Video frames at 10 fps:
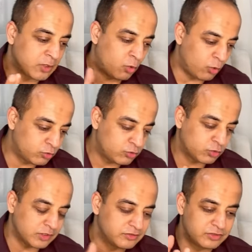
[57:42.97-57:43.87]
Also
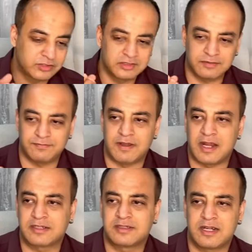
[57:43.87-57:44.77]
considering the
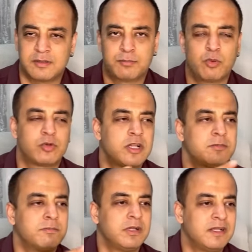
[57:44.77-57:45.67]
fact that a
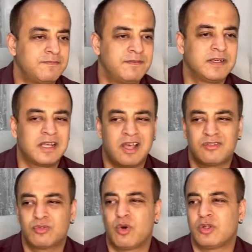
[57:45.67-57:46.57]
potent malefic
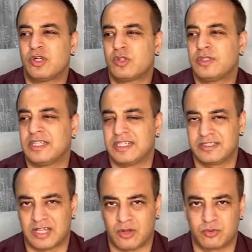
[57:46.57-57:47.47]
has gone into the
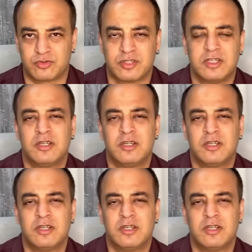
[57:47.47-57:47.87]
8th house,